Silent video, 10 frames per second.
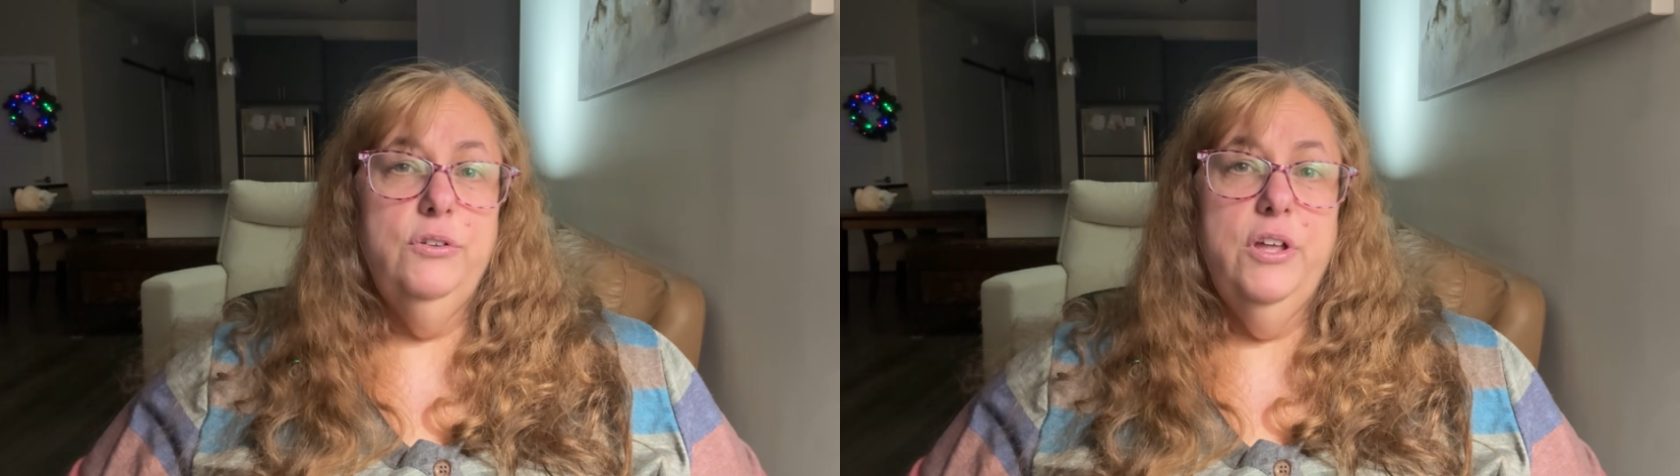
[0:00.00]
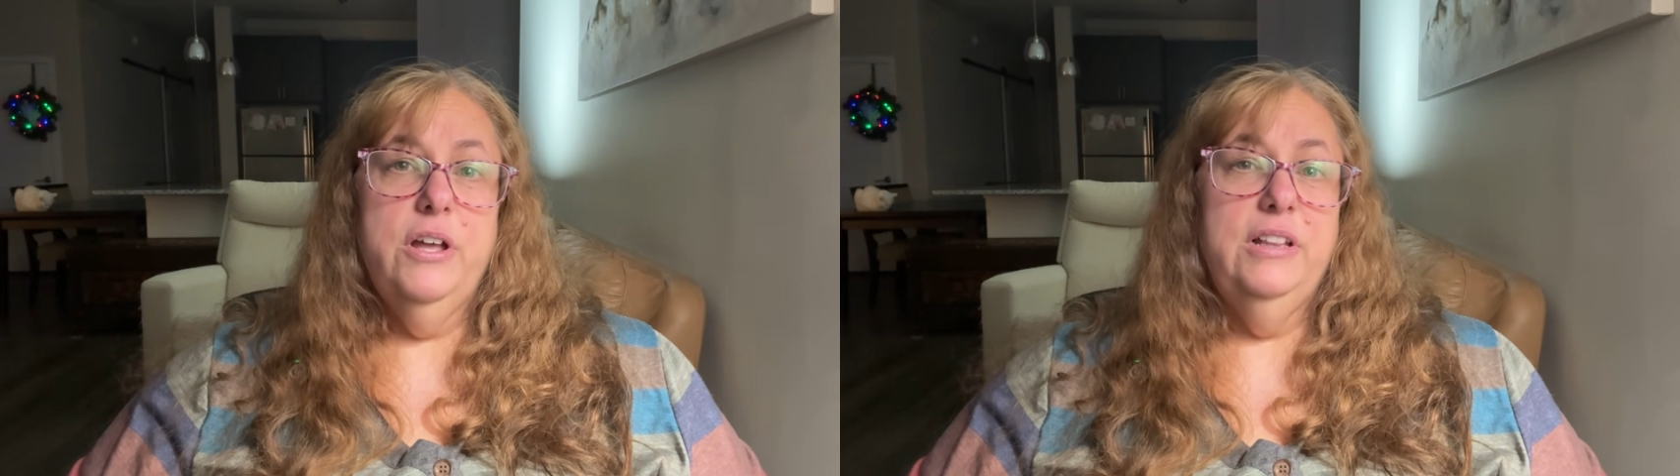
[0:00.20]

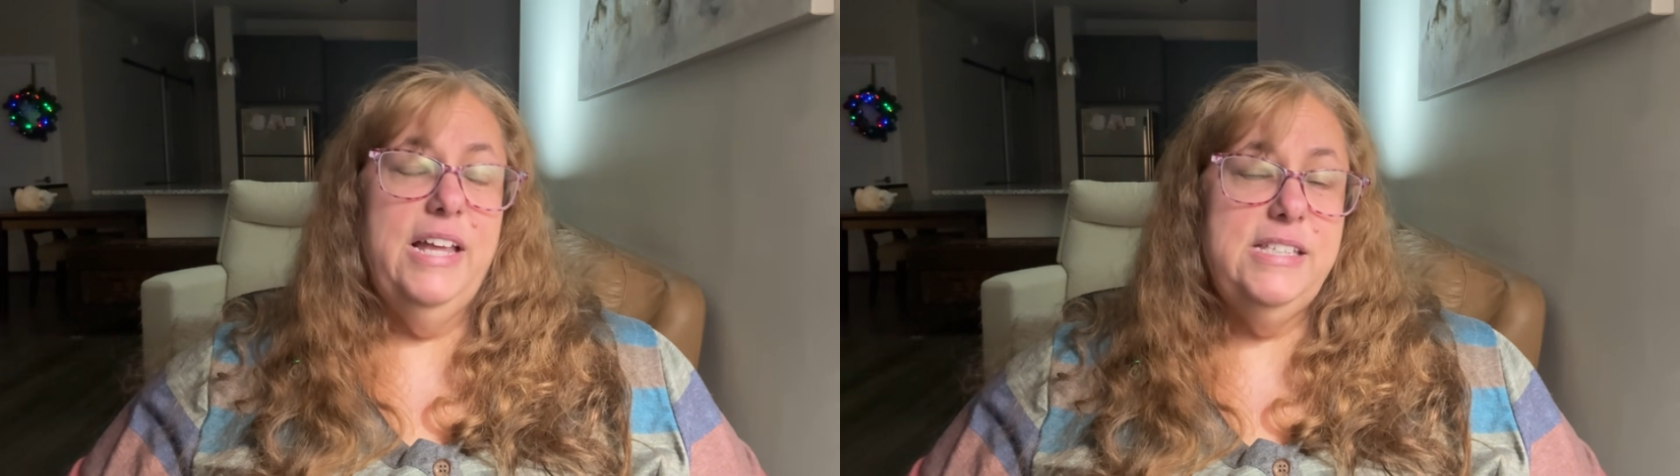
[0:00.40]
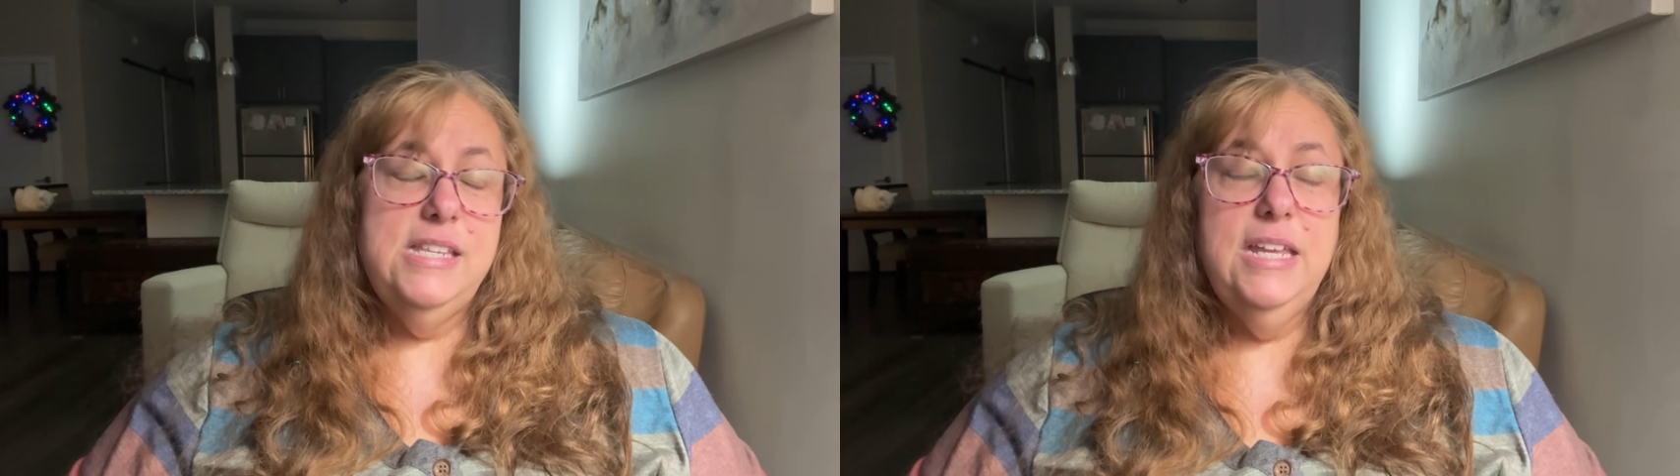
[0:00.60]
look
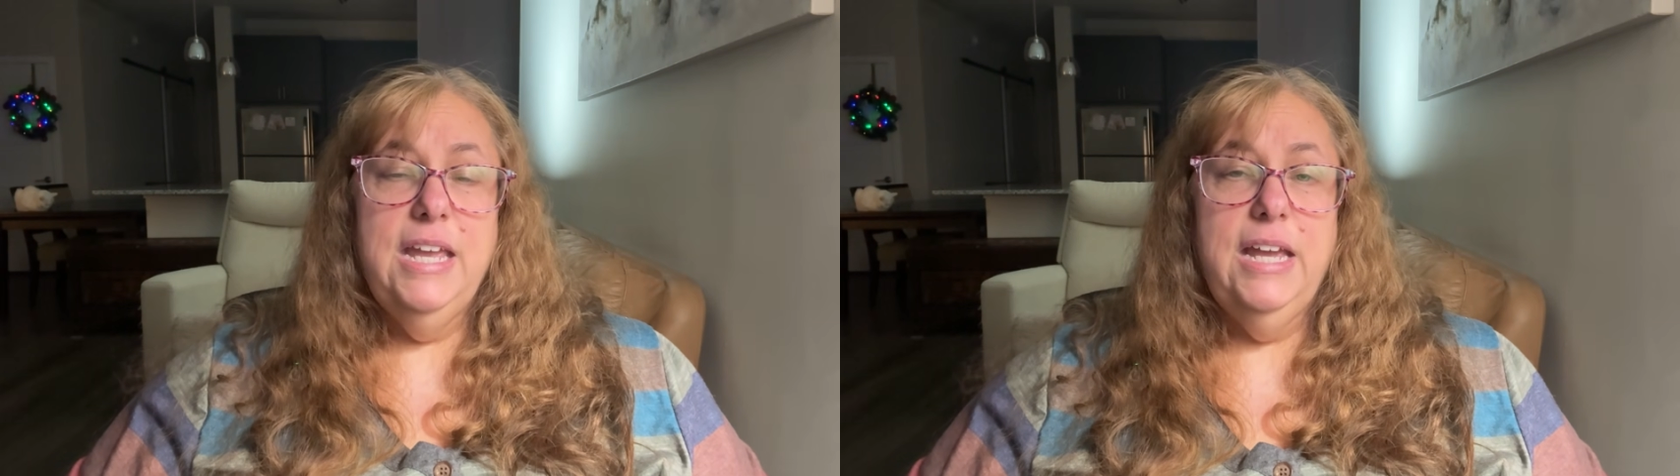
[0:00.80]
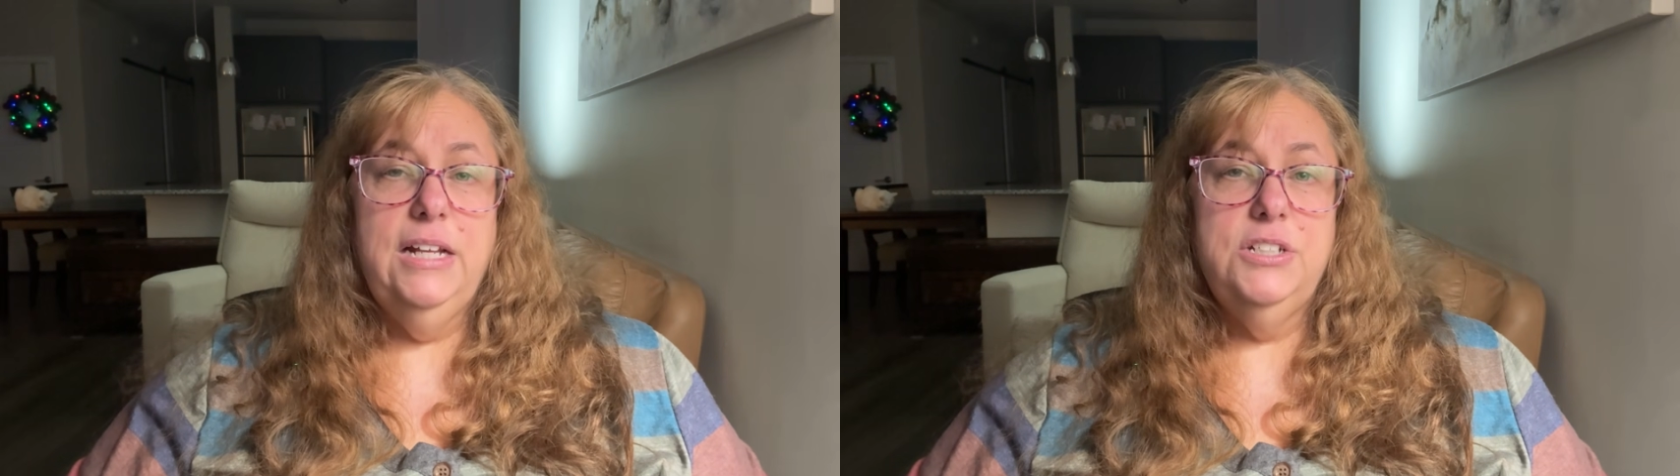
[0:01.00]
less
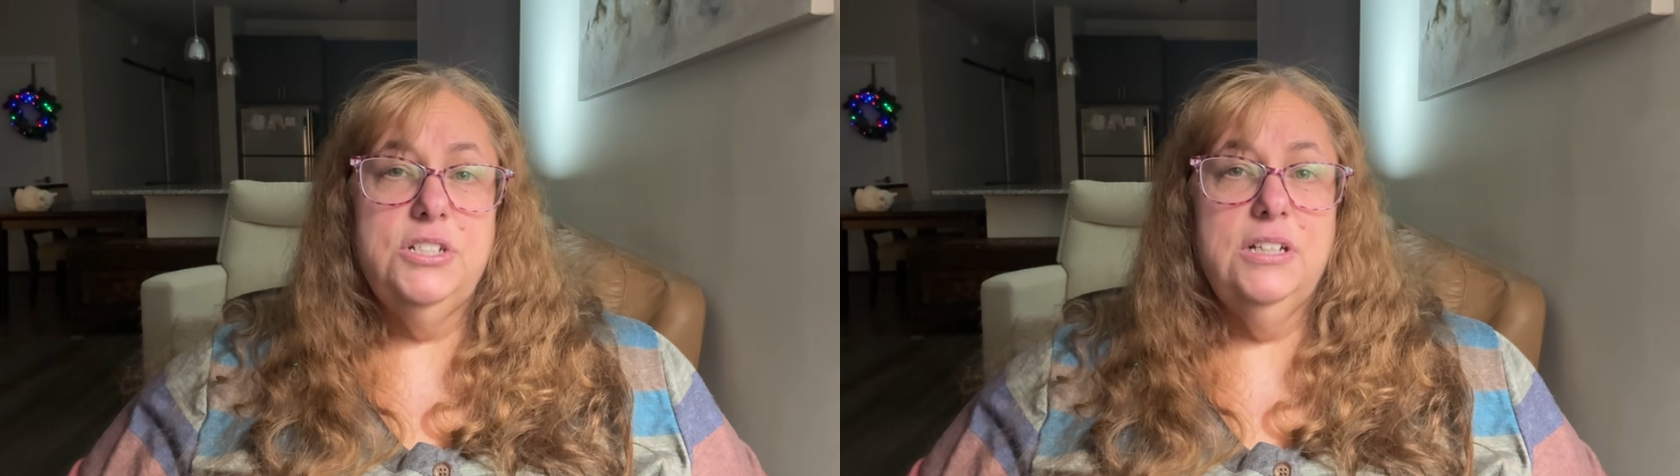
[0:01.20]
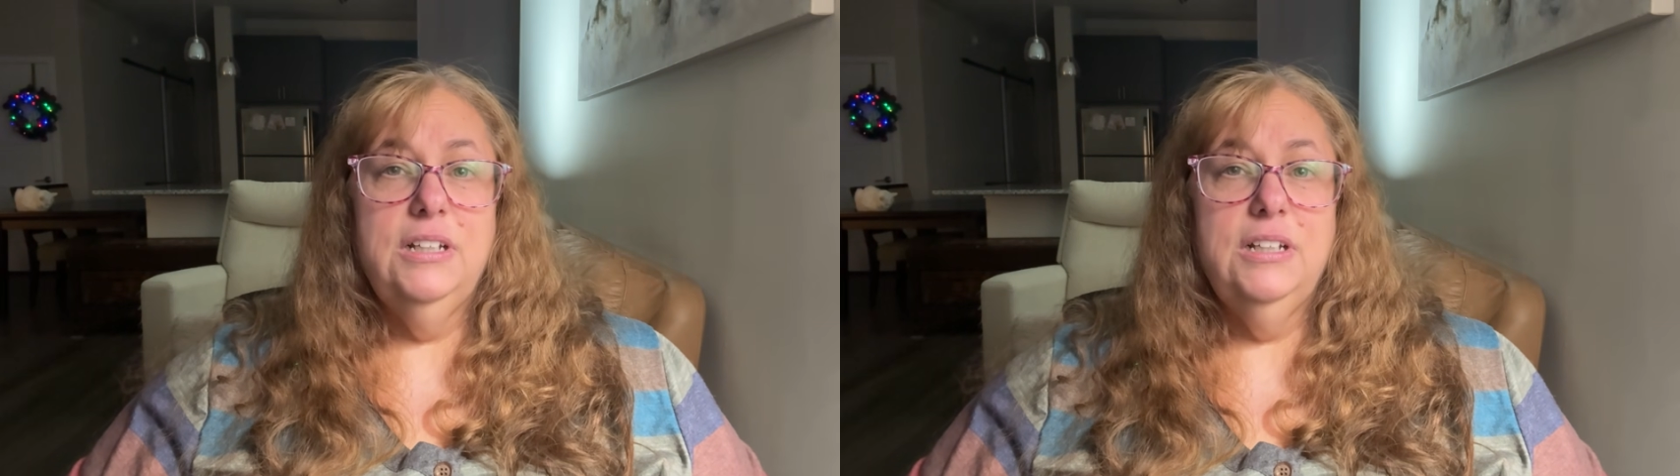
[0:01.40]
engaged,